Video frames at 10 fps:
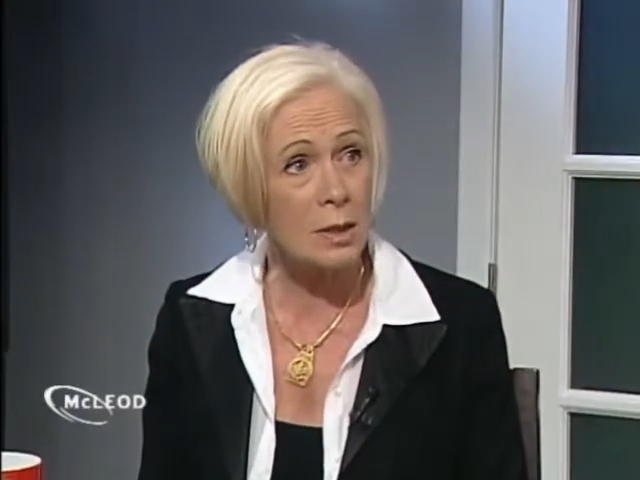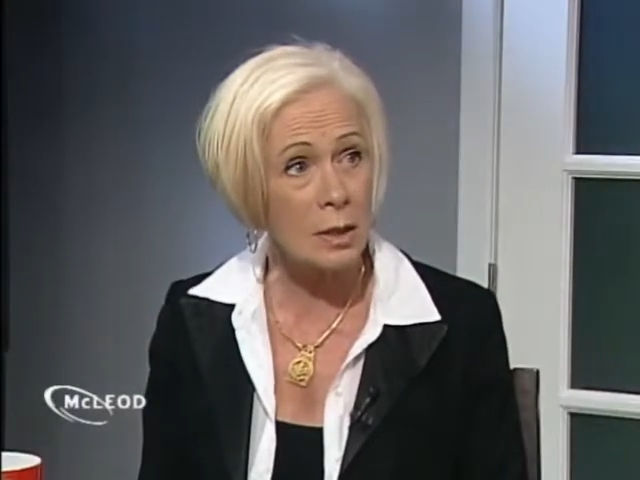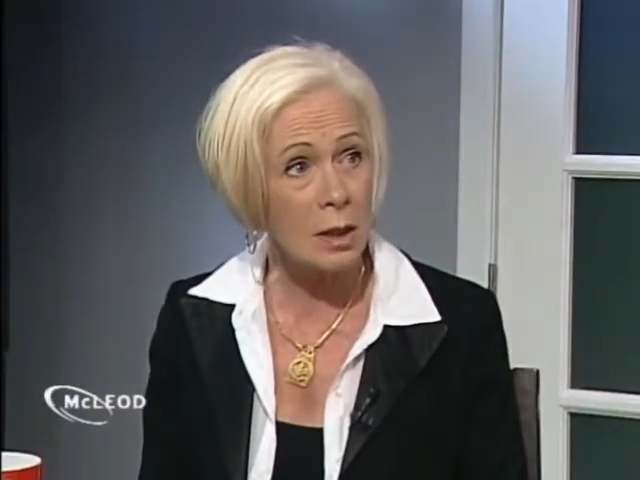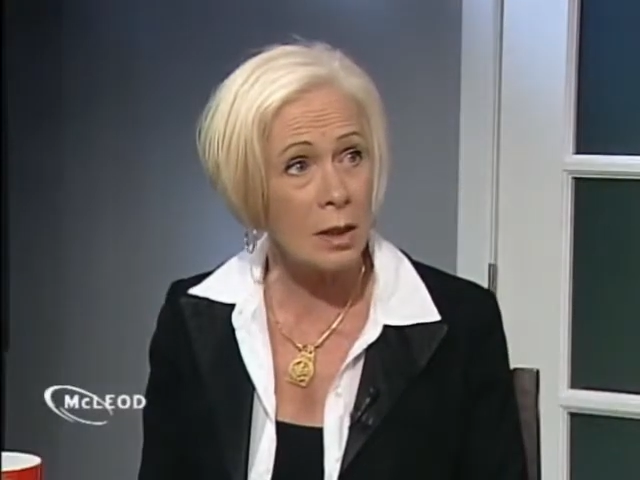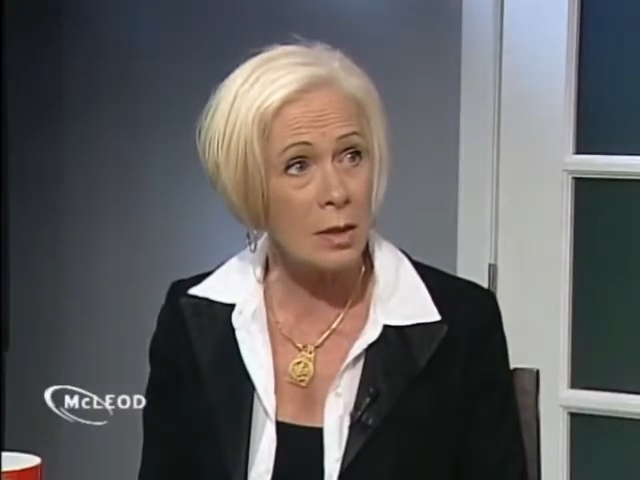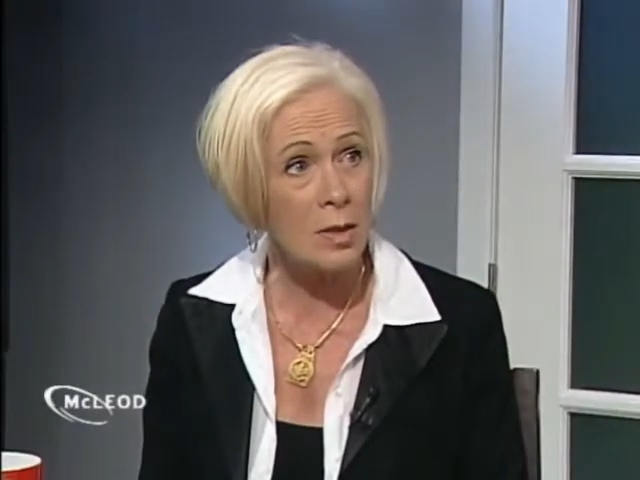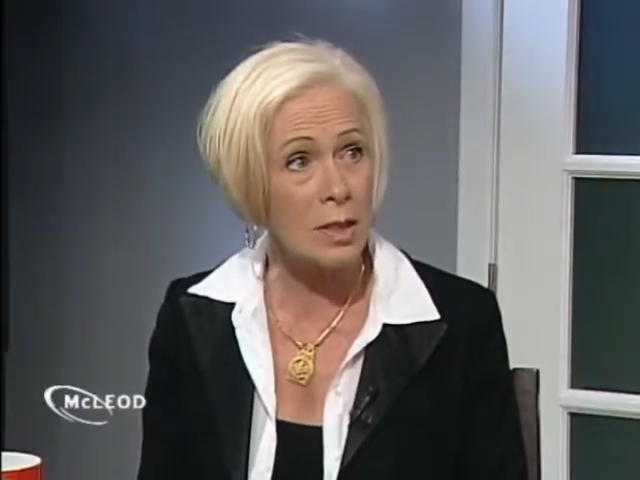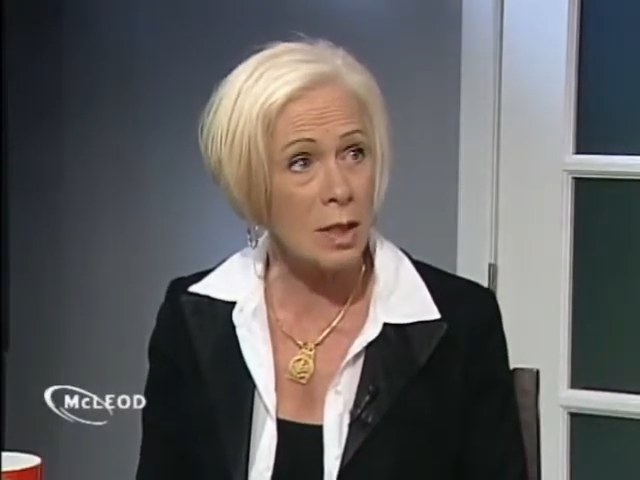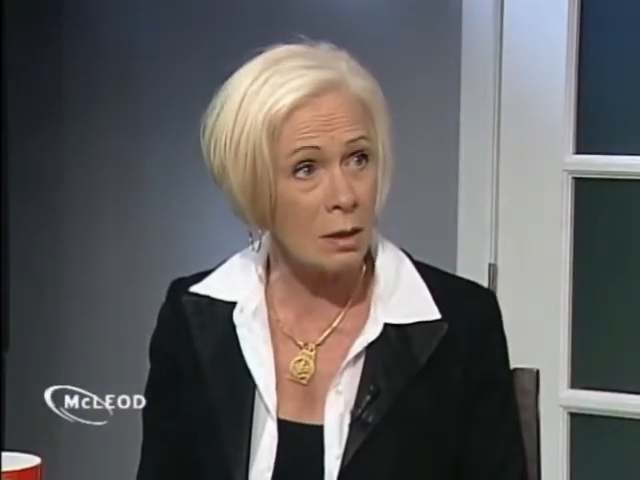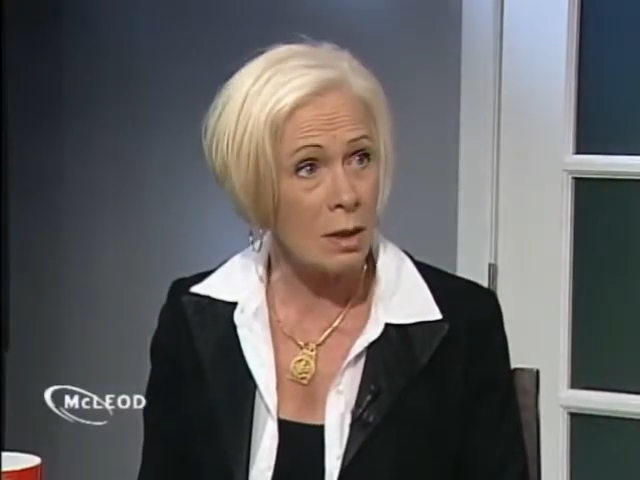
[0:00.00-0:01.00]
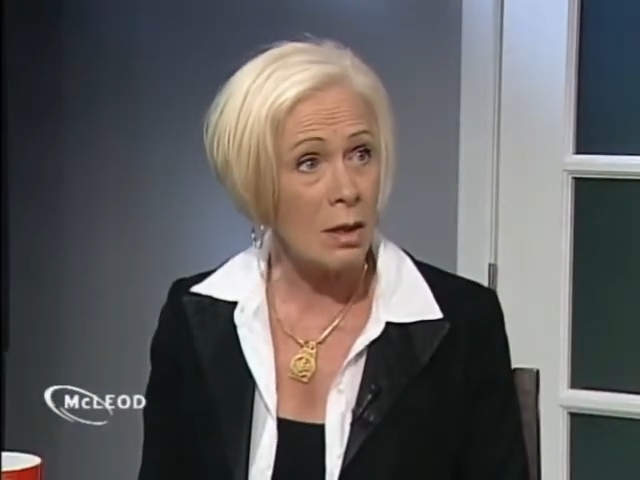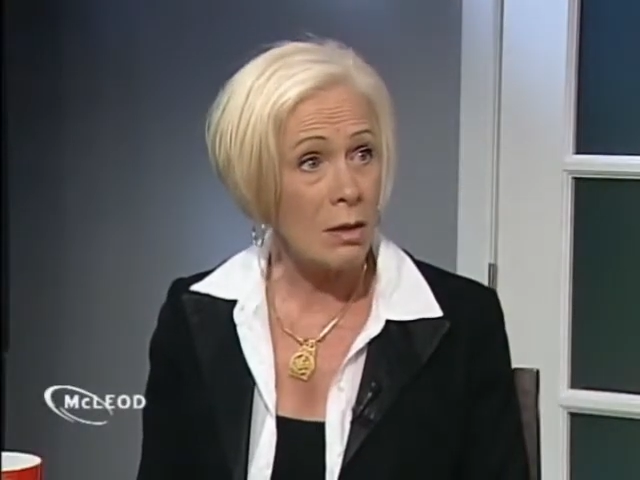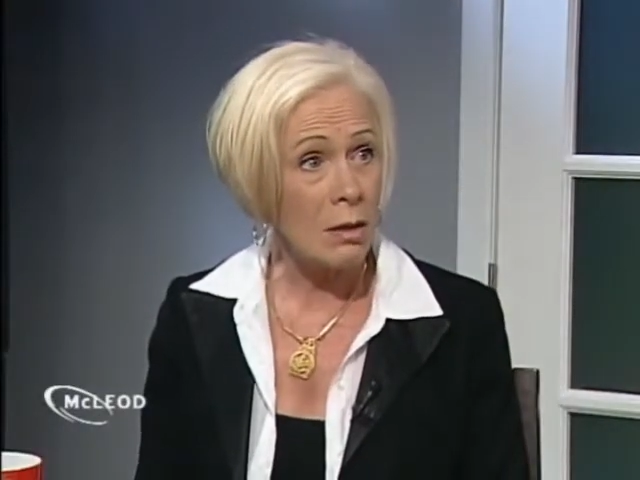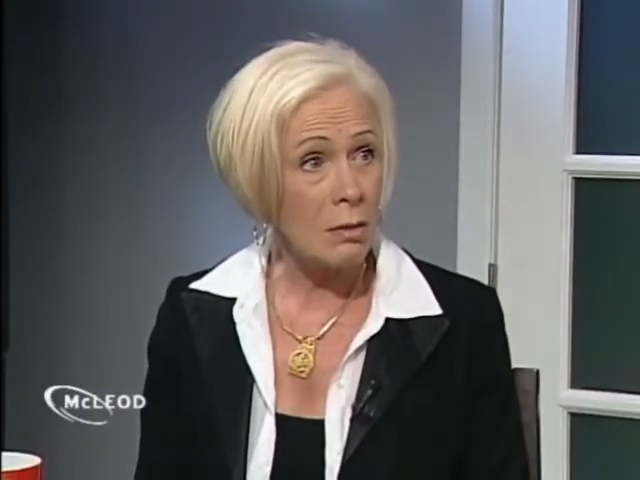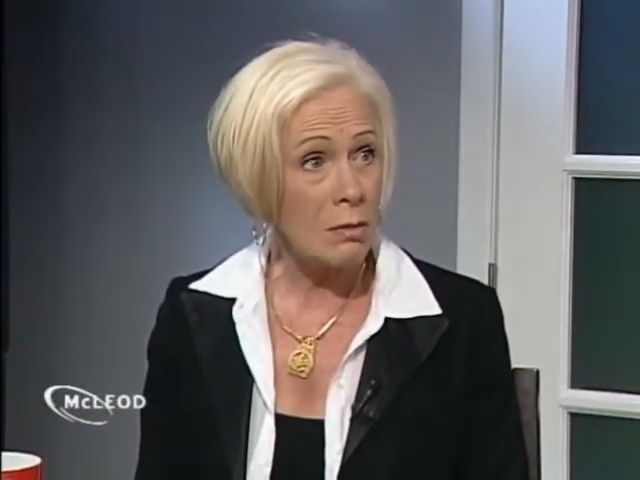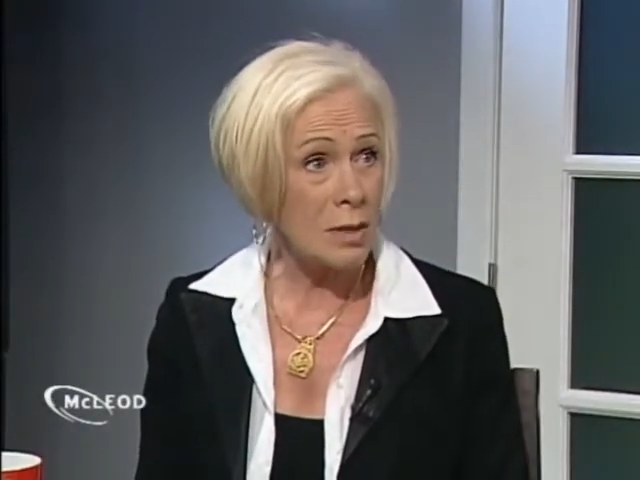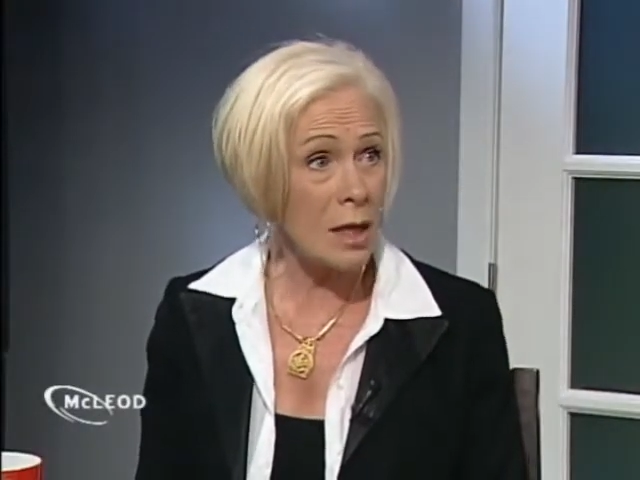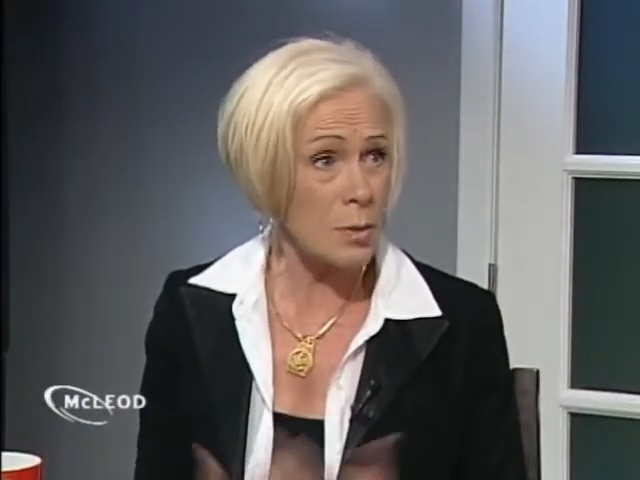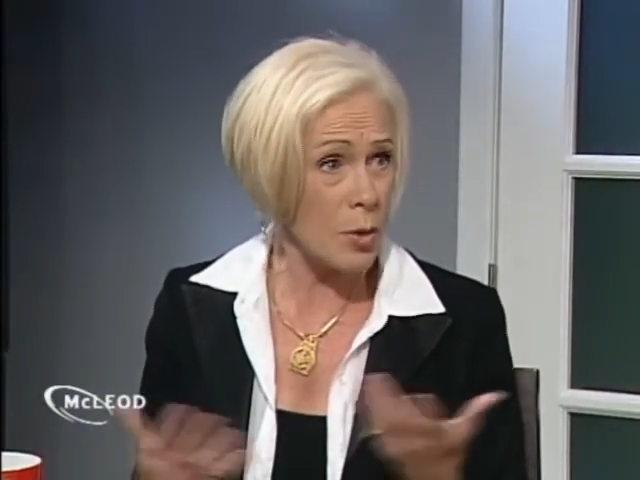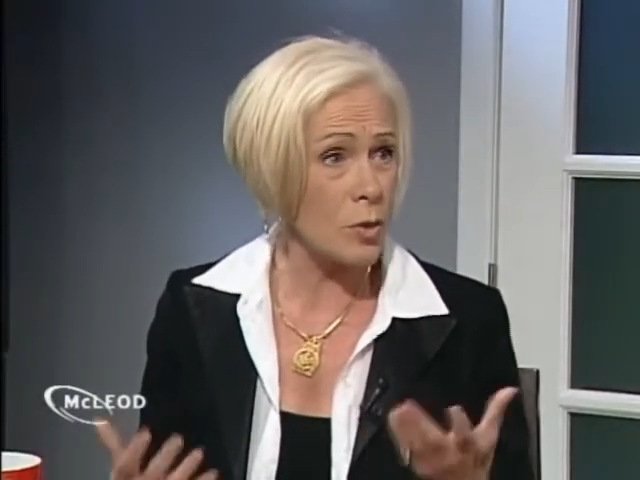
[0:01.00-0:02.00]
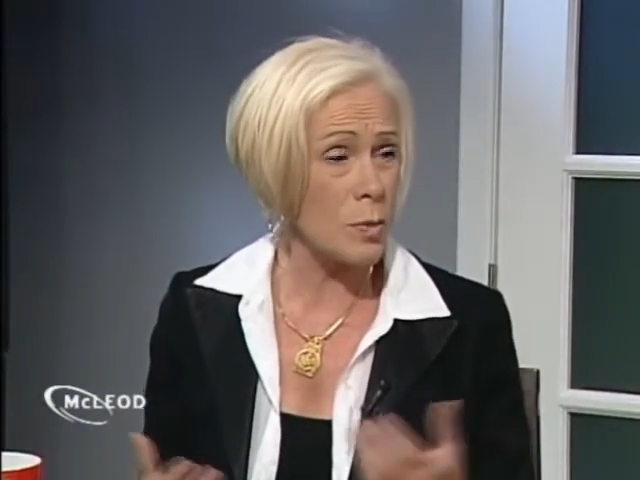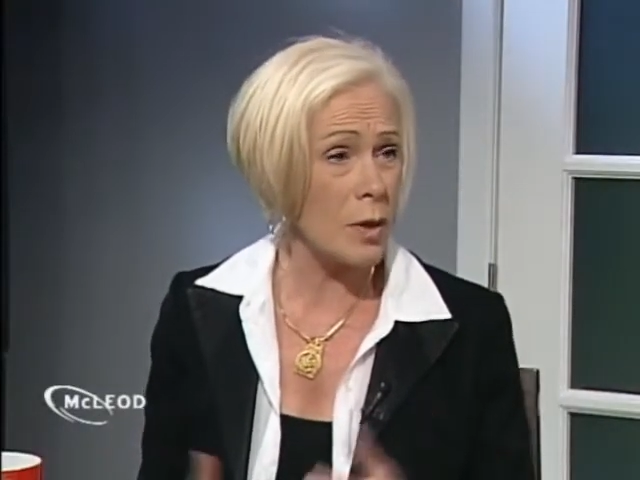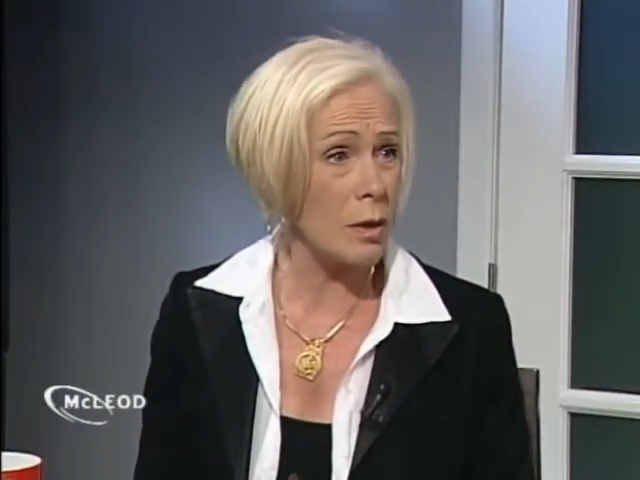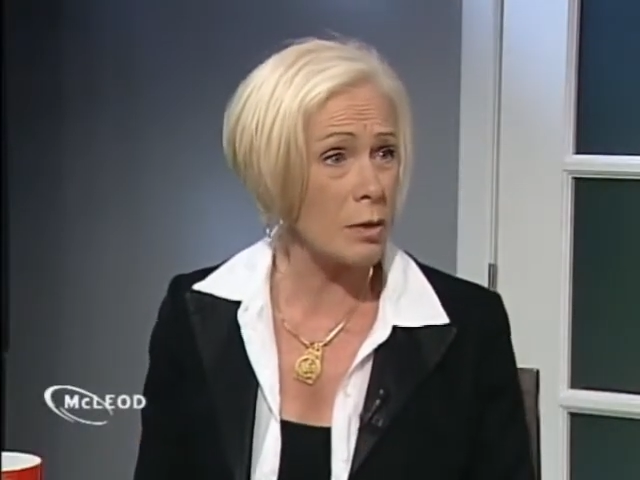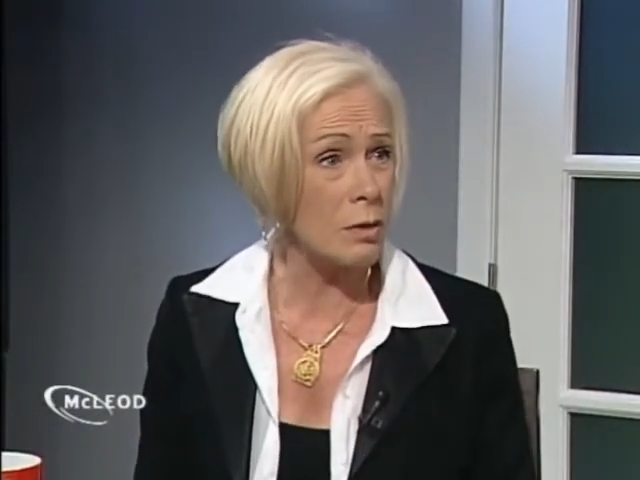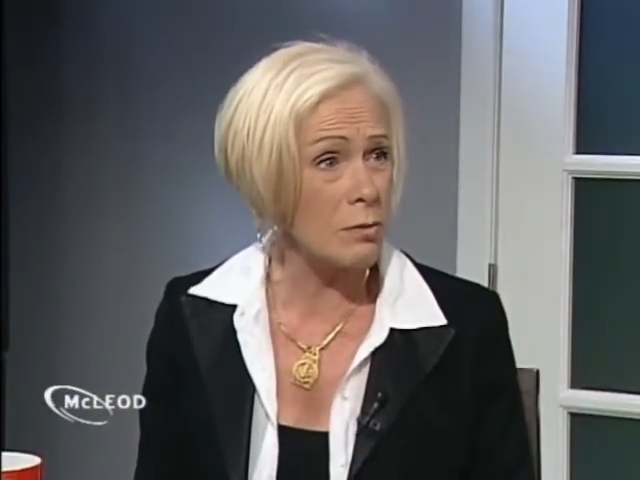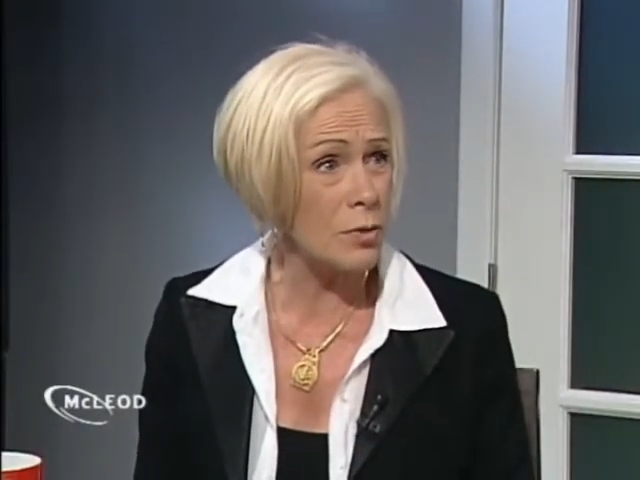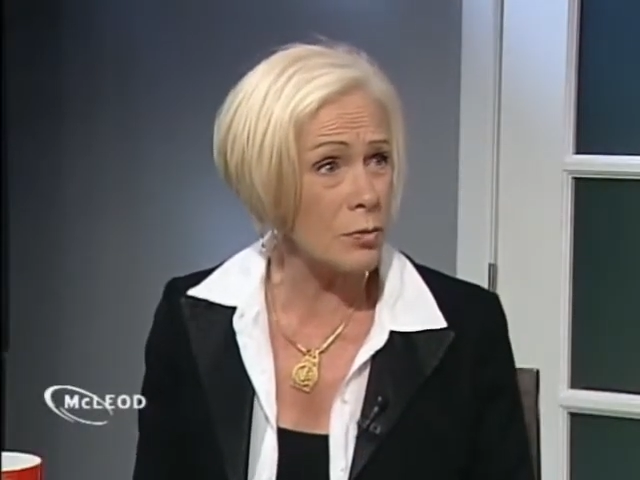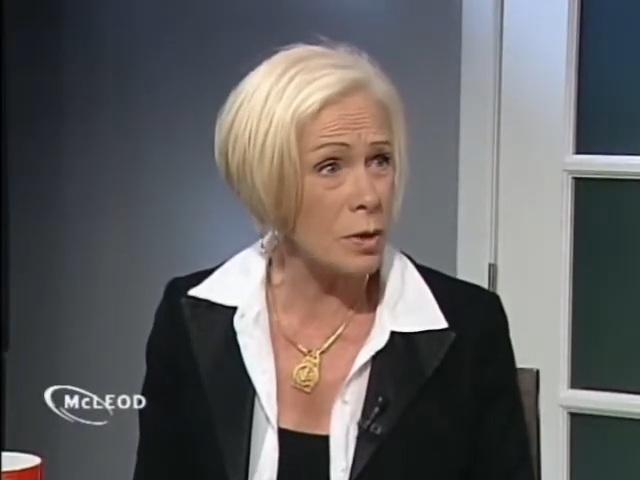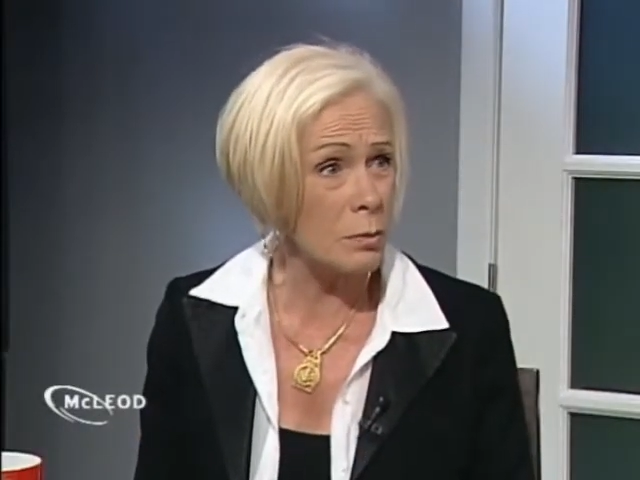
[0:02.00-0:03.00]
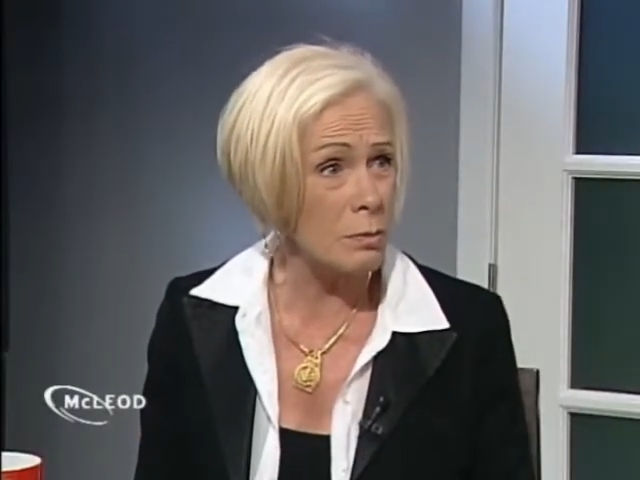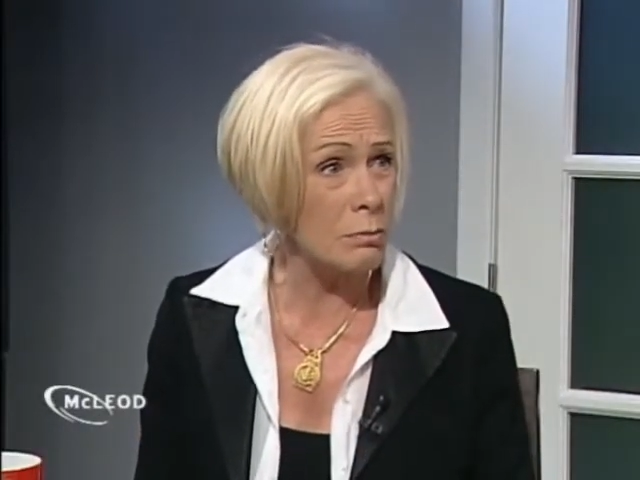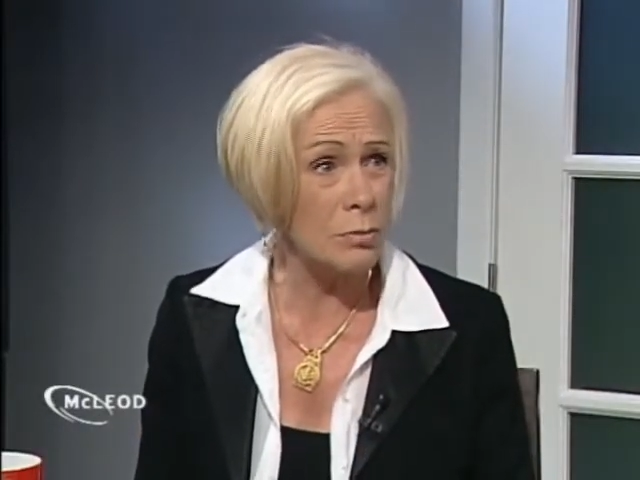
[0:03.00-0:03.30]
it, and instead taxpayers paid $150